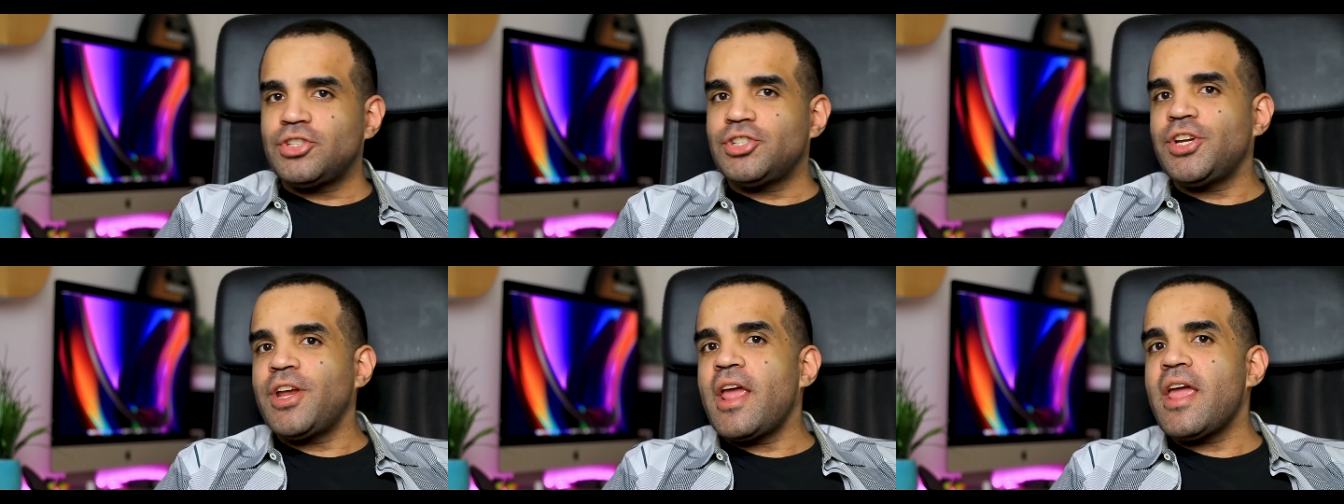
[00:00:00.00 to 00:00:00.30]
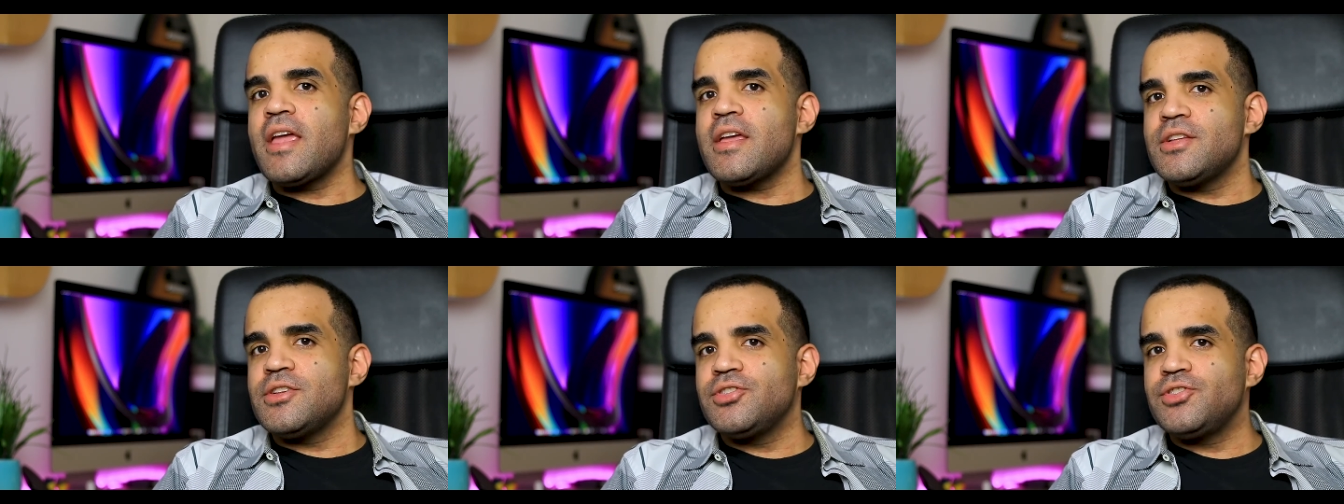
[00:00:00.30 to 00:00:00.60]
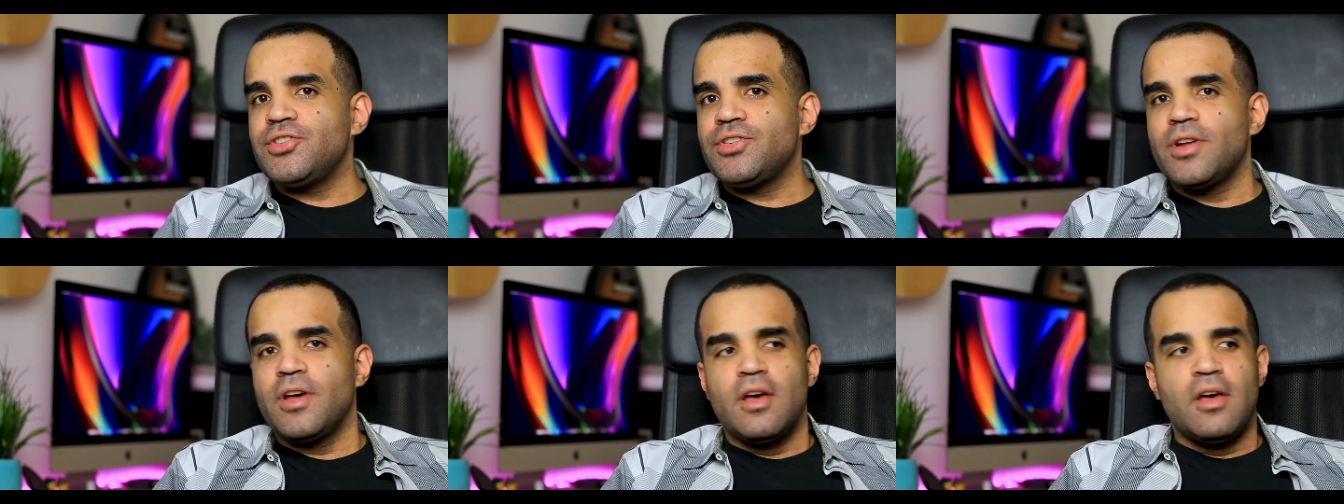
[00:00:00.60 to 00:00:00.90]

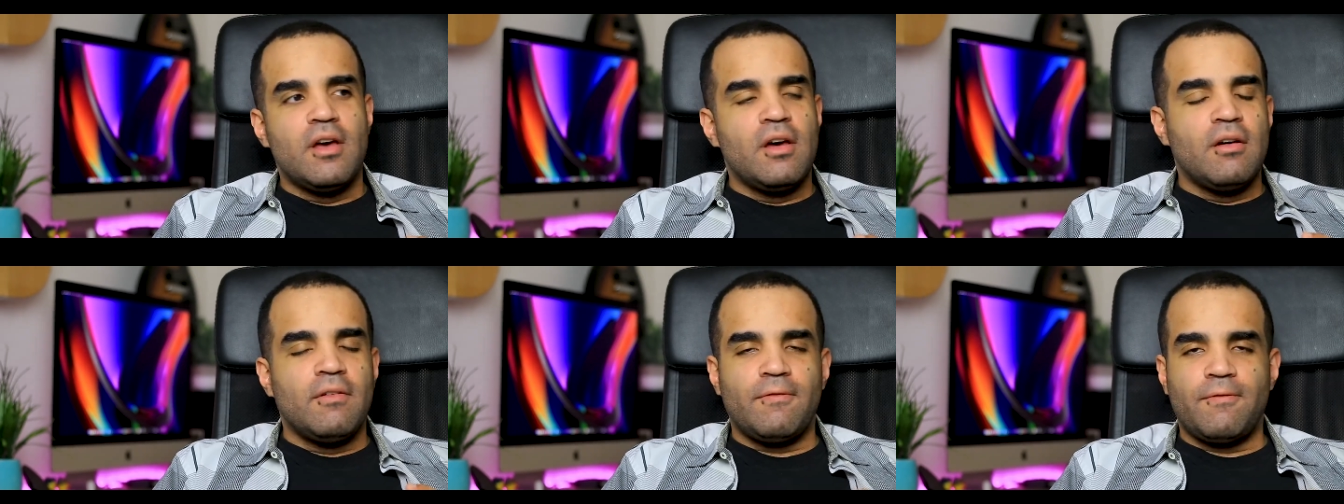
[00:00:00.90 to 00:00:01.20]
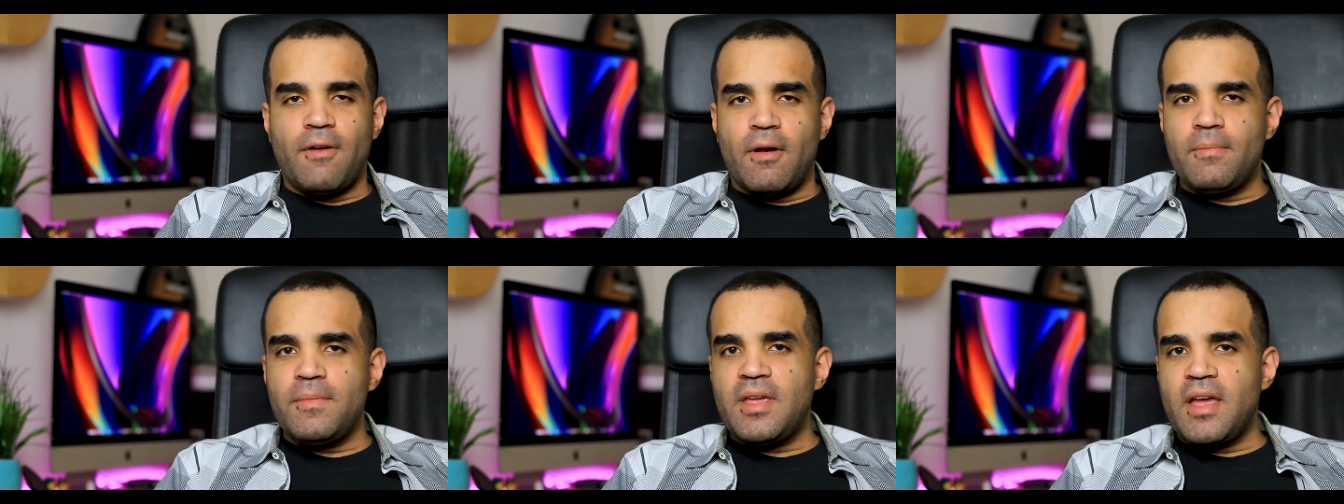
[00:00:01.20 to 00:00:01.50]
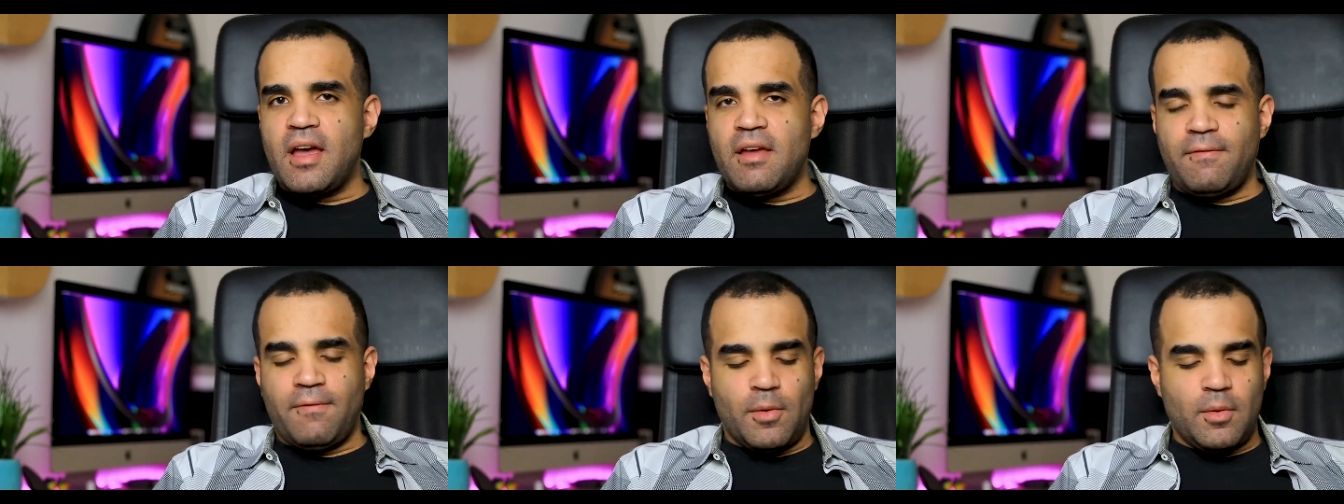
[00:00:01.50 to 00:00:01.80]
change from the
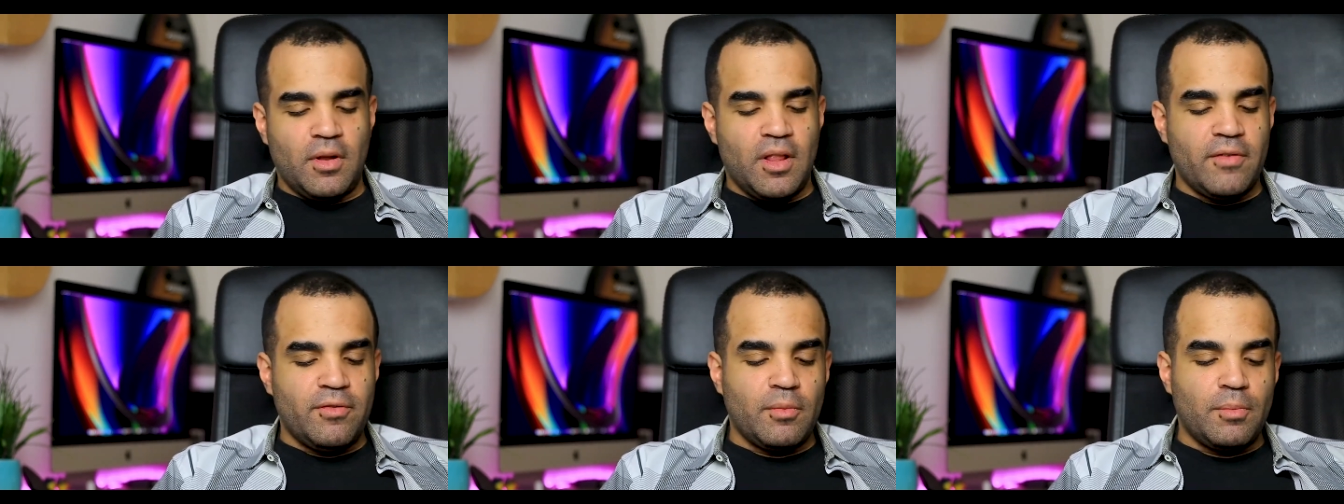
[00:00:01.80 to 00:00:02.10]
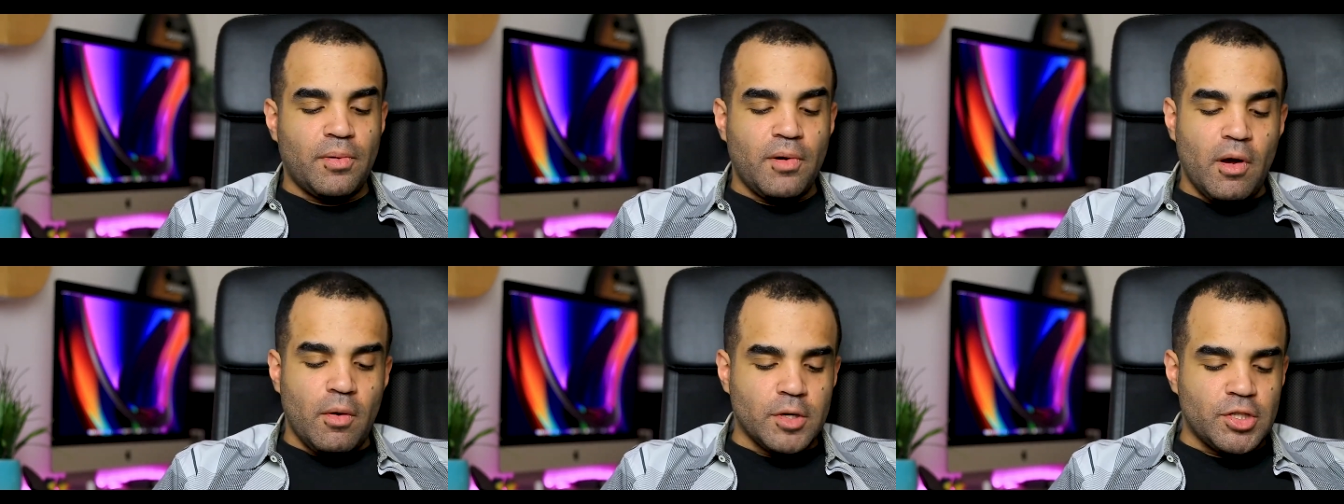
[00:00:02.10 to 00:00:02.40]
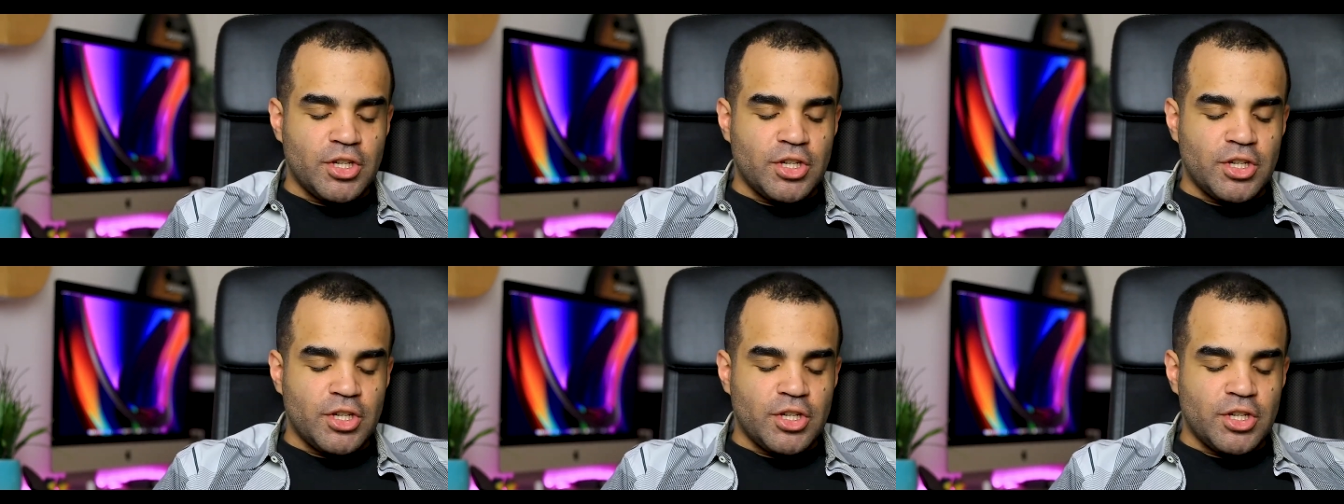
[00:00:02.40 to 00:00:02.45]
iPhone 11 Pro.